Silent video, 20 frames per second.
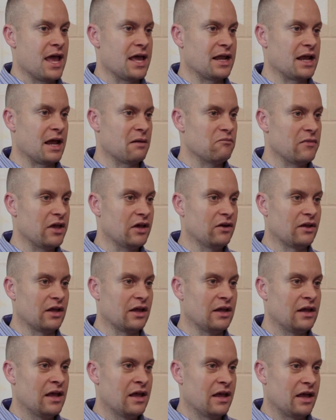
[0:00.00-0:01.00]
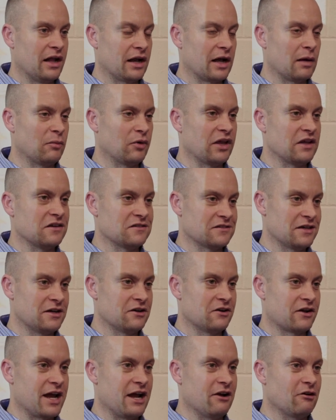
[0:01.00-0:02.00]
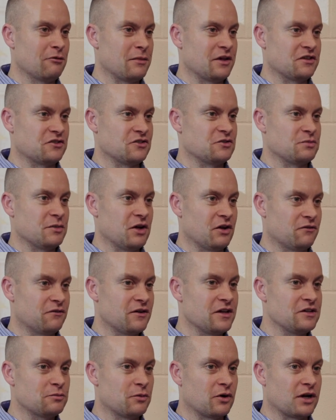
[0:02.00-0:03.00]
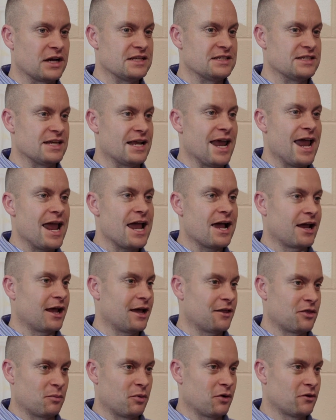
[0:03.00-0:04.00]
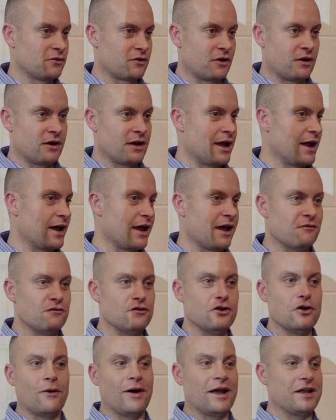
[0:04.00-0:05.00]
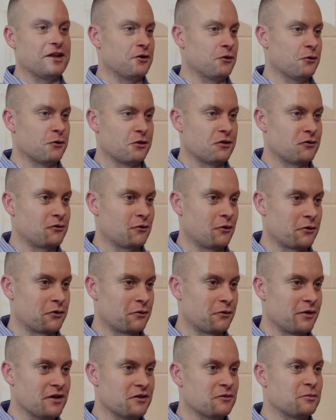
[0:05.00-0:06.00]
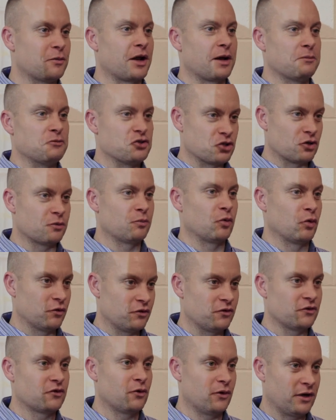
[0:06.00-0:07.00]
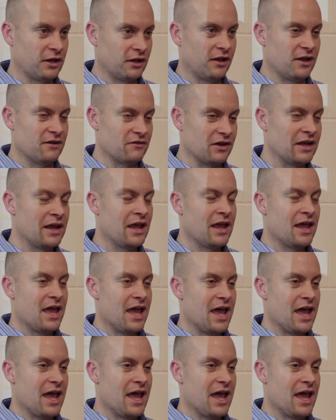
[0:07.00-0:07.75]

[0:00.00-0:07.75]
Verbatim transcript: And I mailed it. And a couple days later, Karen messaged me on Facebook and said, Hey, I got the postcard. I have no idea who this author is, but but I'm sure Bruce is going to love it.